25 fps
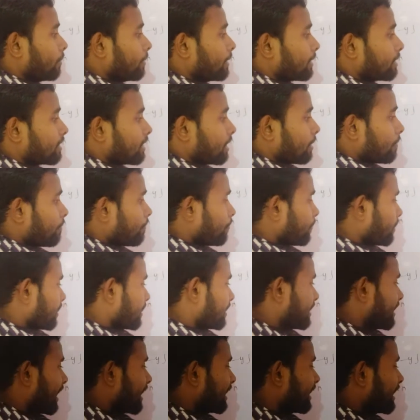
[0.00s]
be same,
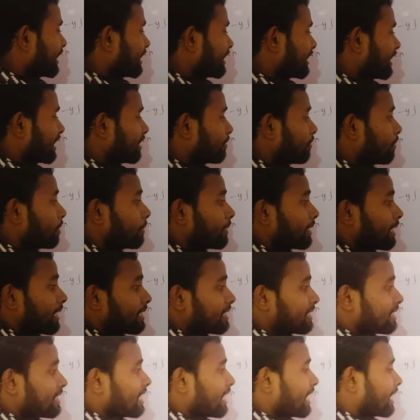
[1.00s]
z and z will be
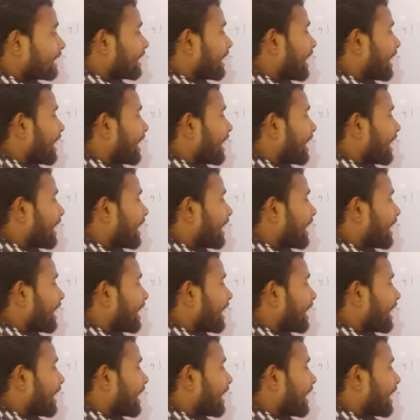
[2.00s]
cancelled, and